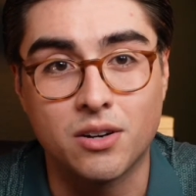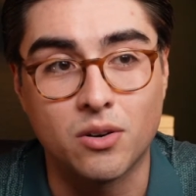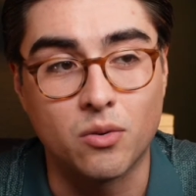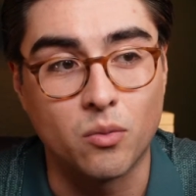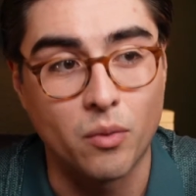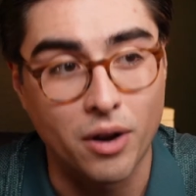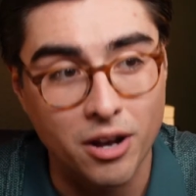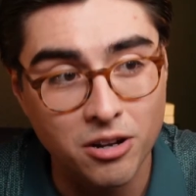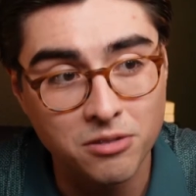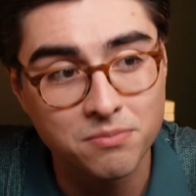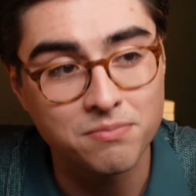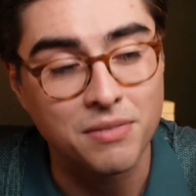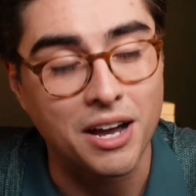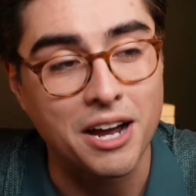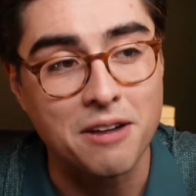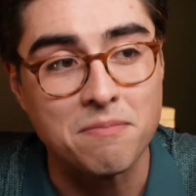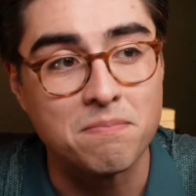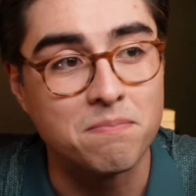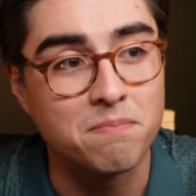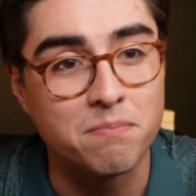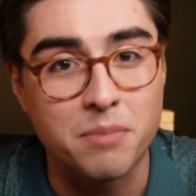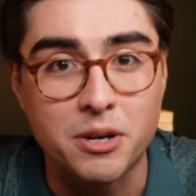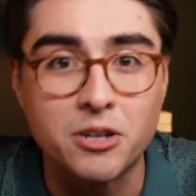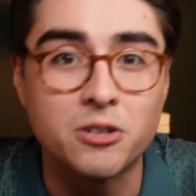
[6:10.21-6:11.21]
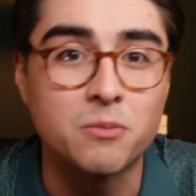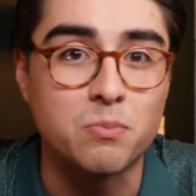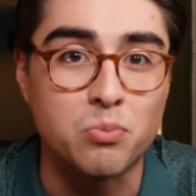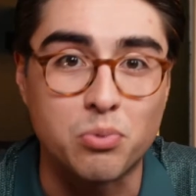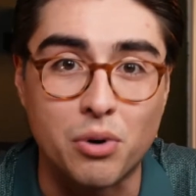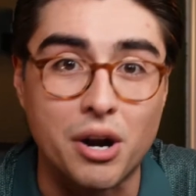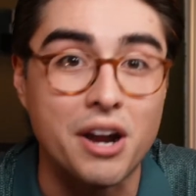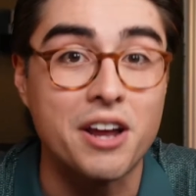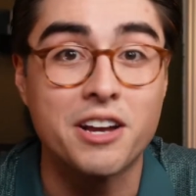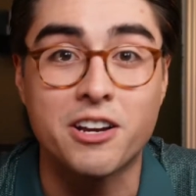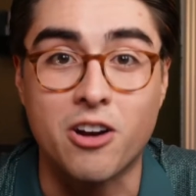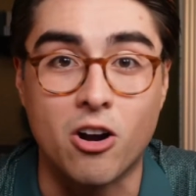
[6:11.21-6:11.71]
Well, I better
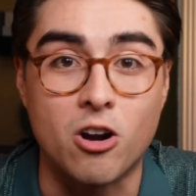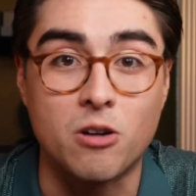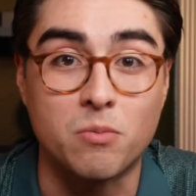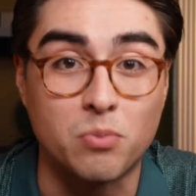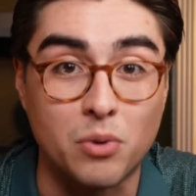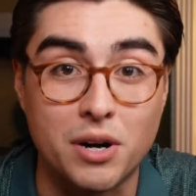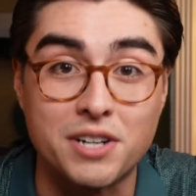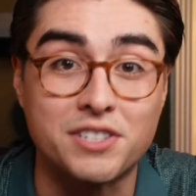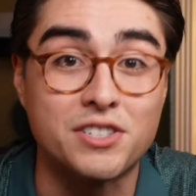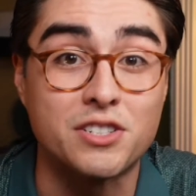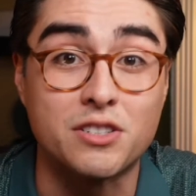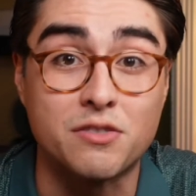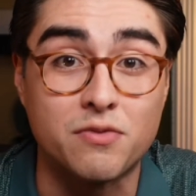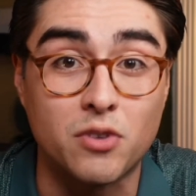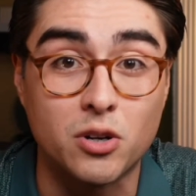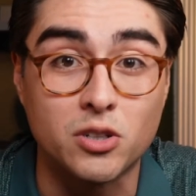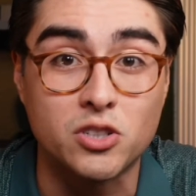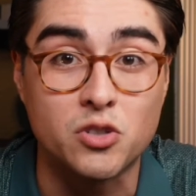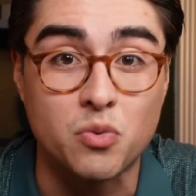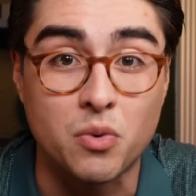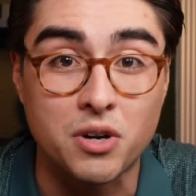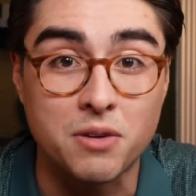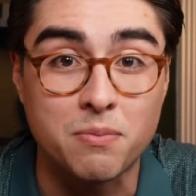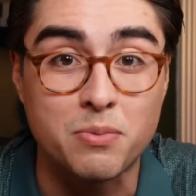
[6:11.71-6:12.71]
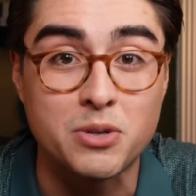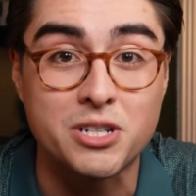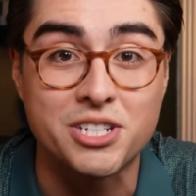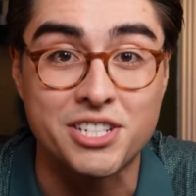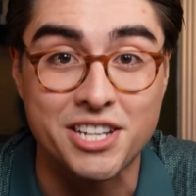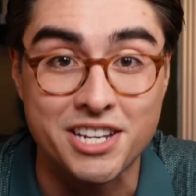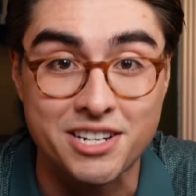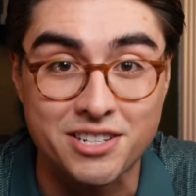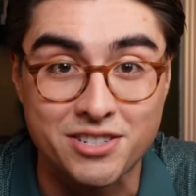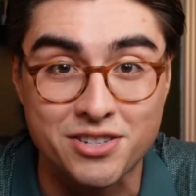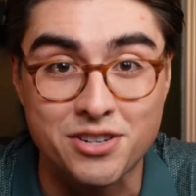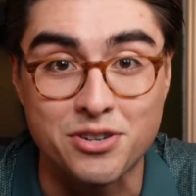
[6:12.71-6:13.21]
pray car prices fall
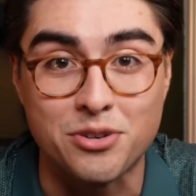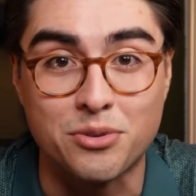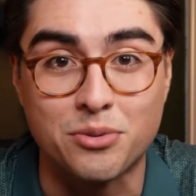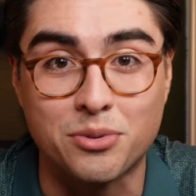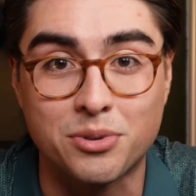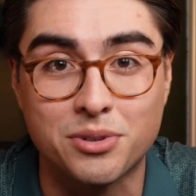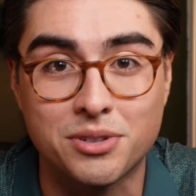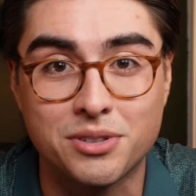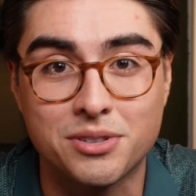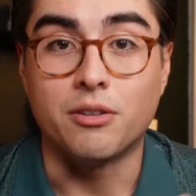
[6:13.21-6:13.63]
20% too.